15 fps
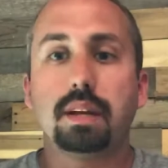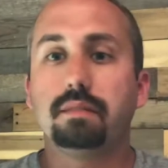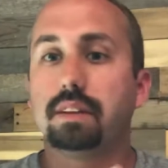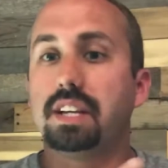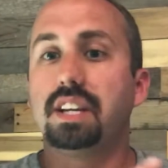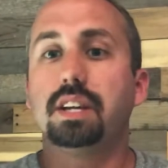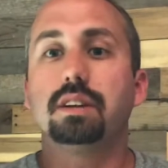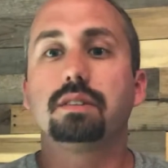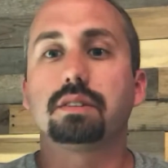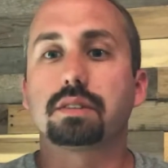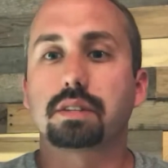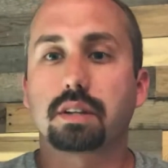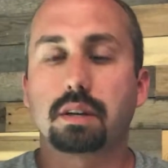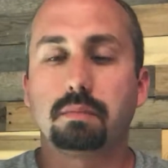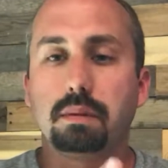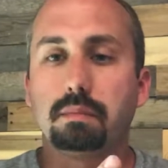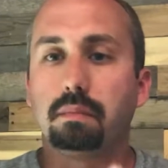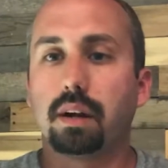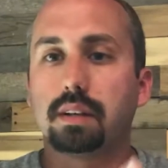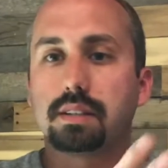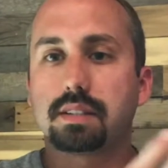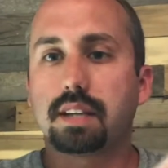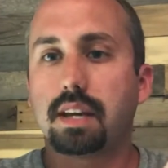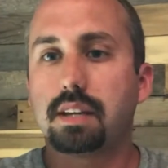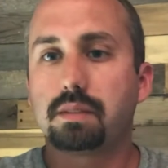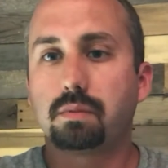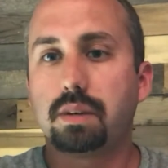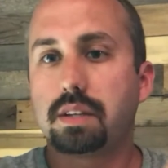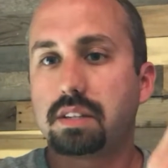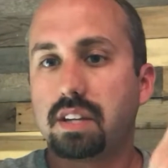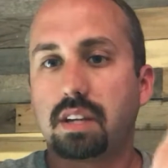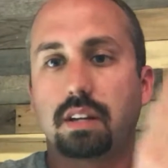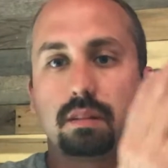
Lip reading: even years, could be months, days, weeks,